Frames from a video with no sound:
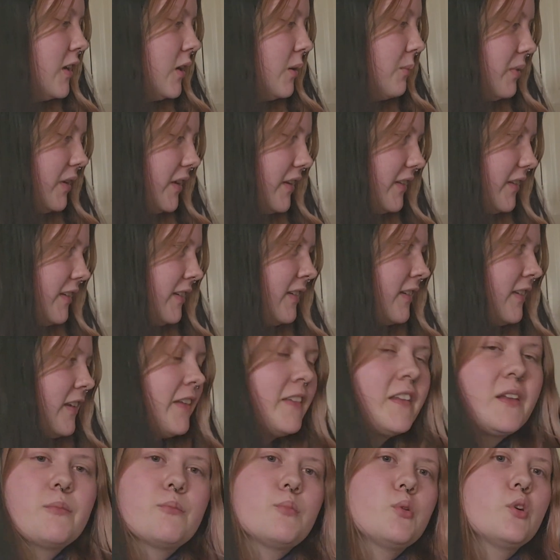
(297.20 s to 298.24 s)
pieces and
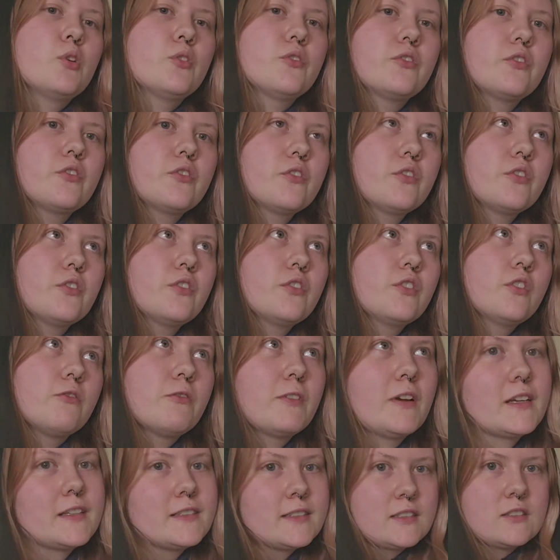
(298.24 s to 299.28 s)
then put the
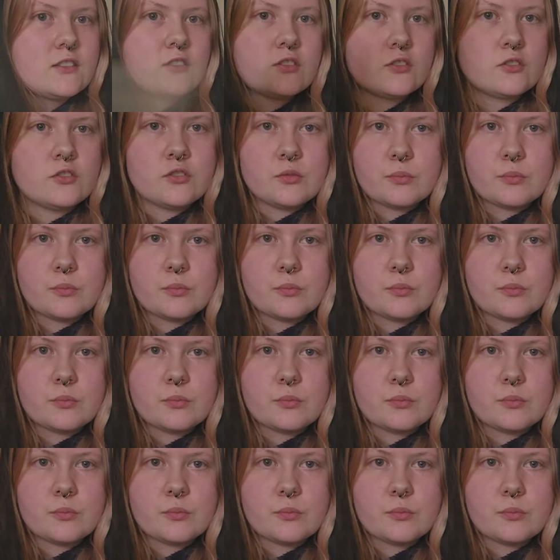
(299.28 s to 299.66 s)
rest into 2